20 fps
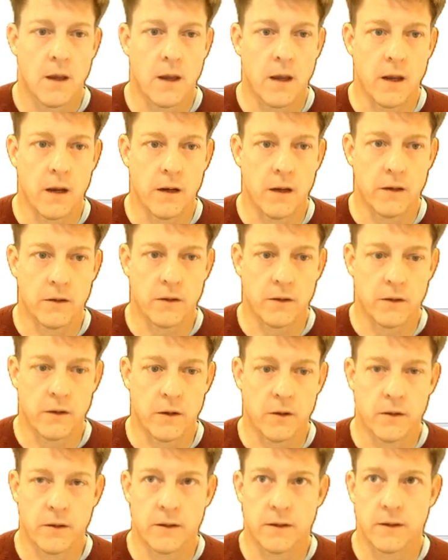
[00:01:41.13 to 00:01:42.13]
And as you
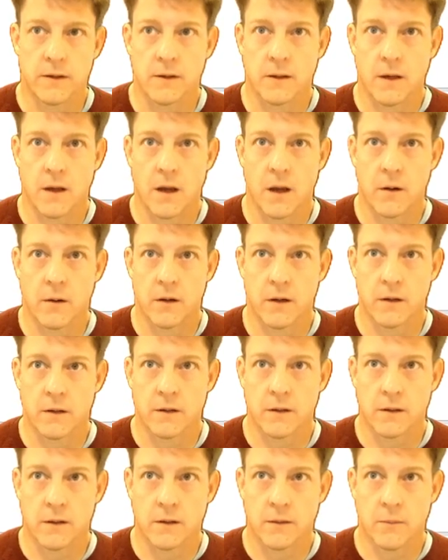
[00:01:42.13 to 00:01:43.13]
notice, I'm going
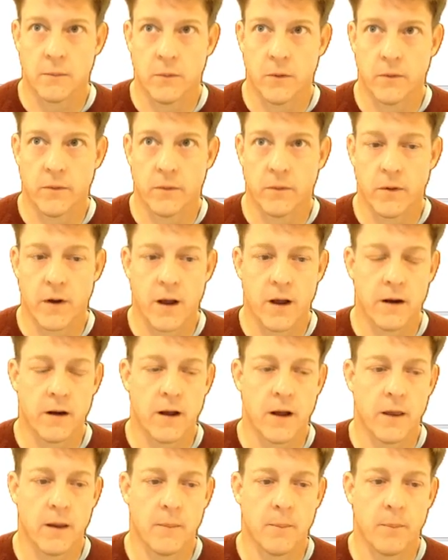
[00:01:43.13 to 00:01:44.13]
to move around
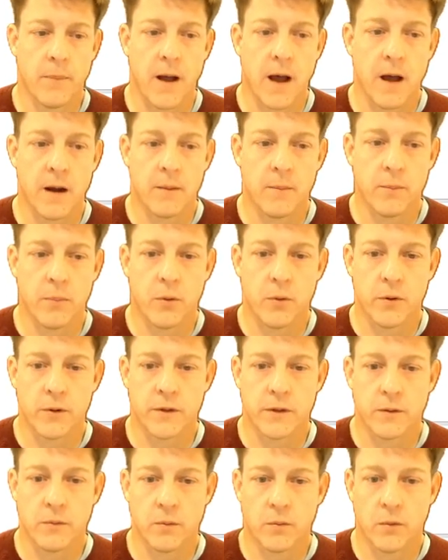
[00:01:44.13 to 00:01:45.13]
on the bottom
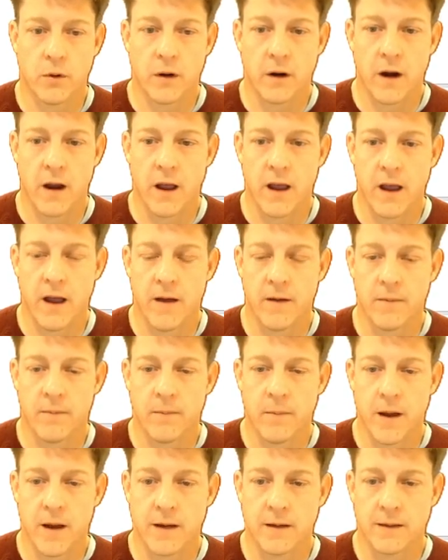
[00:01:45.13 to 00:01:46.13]
portion where I have
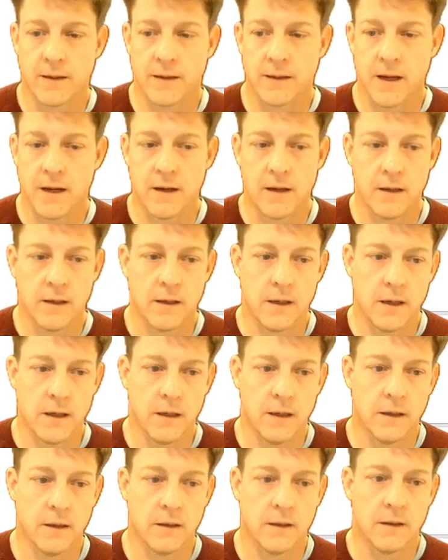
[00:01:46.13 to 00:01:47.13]
my setting
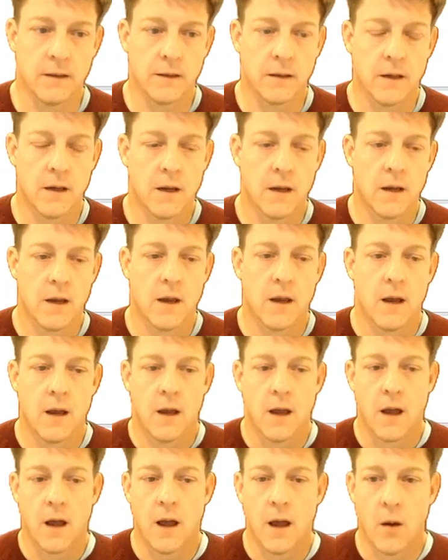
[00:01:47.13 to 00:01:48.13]
keys.
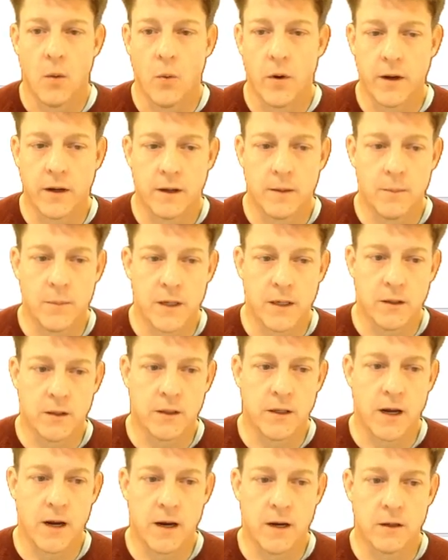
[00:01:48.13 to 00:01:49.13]
What can be
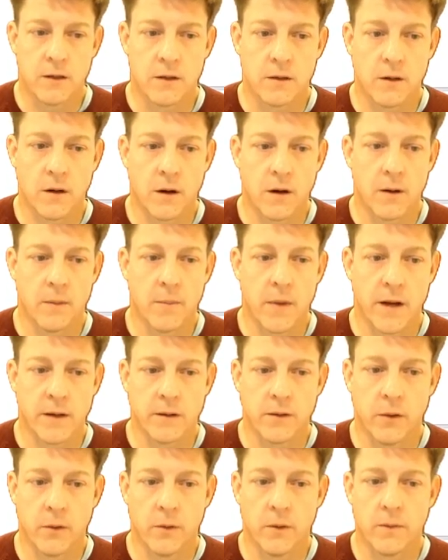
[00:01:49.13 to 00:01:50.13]
changed are my
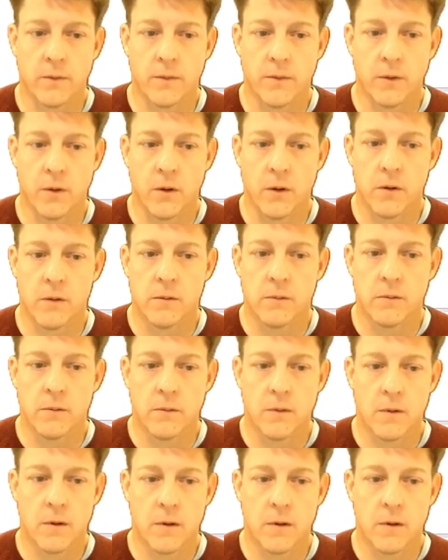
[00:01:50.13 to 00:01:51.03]
total flow,